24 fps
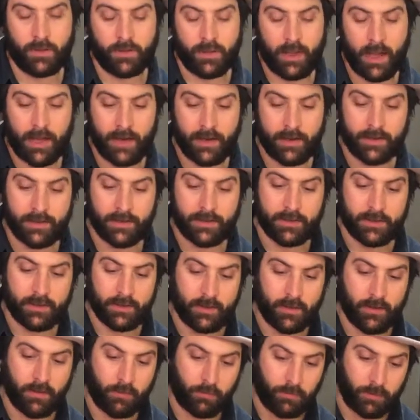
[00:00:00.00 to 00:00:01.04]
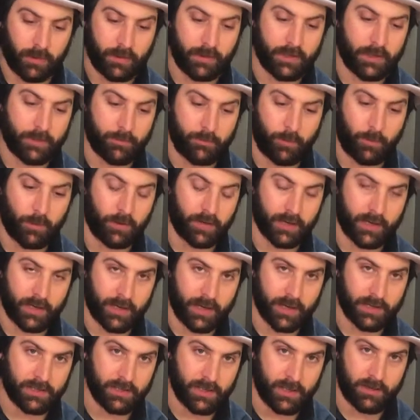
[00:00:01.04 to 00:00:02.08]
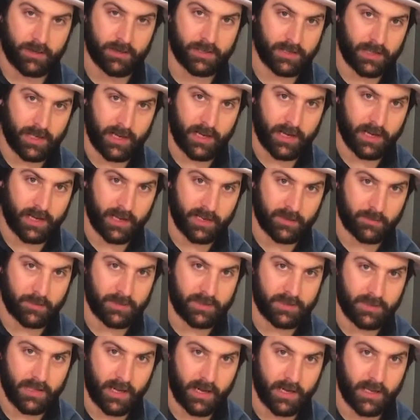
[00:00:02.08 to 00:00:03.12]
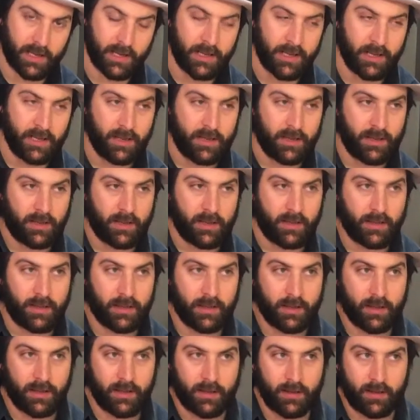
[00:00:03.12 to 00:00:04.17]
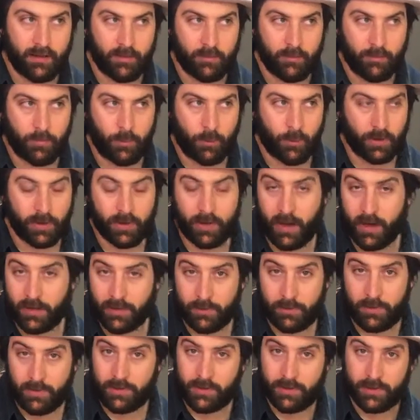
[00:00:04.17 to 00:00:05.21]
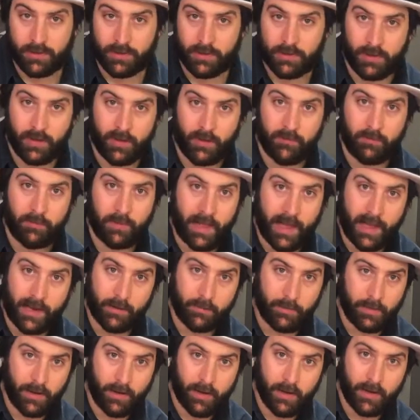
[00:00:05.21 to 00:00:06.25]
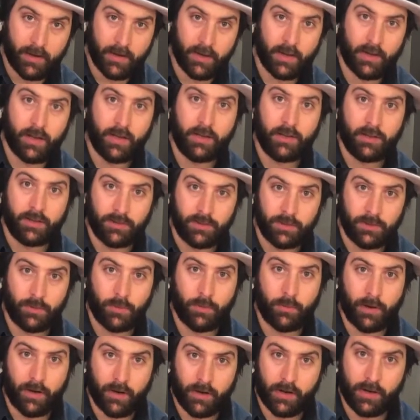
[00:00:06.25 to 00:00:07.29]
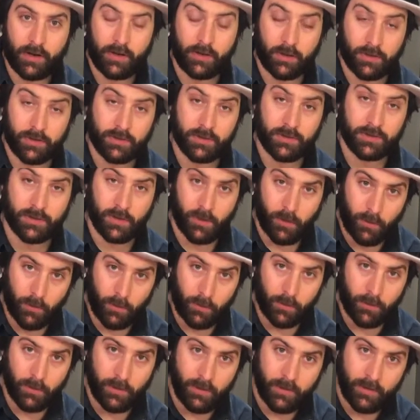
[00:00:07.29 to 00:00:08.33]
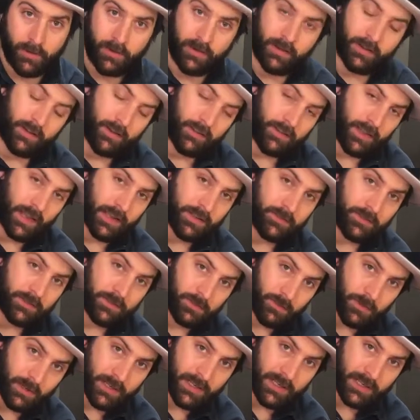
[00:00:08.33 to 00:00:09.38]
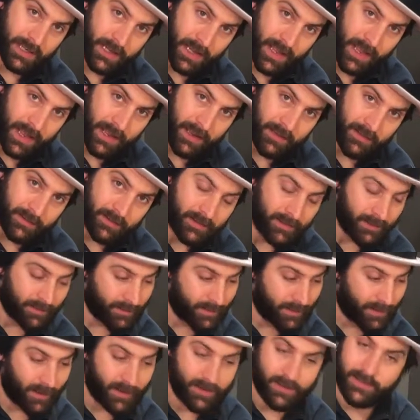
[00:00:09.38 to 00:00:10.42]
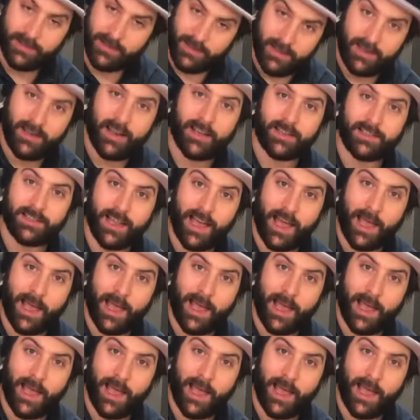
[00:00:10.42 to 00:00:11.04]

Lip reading: that is a really important connection to understand as we study the important contributions of Black America to American culture as a whole. Thanks for joining today, and I'll see you next